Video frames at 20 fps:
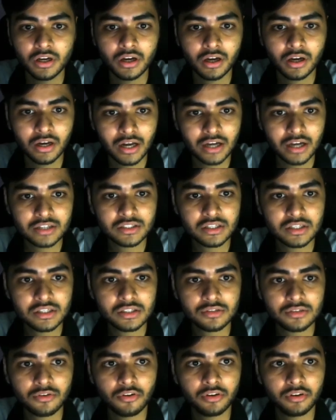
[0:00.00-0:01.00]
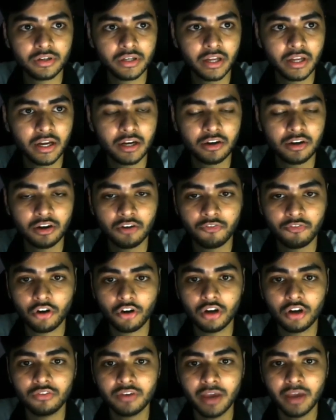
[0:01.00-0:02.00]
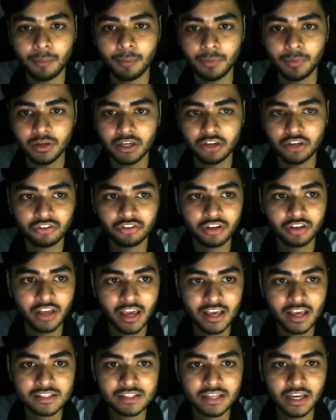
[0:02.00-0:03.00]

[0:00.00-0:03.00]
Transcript: classes that a following application has,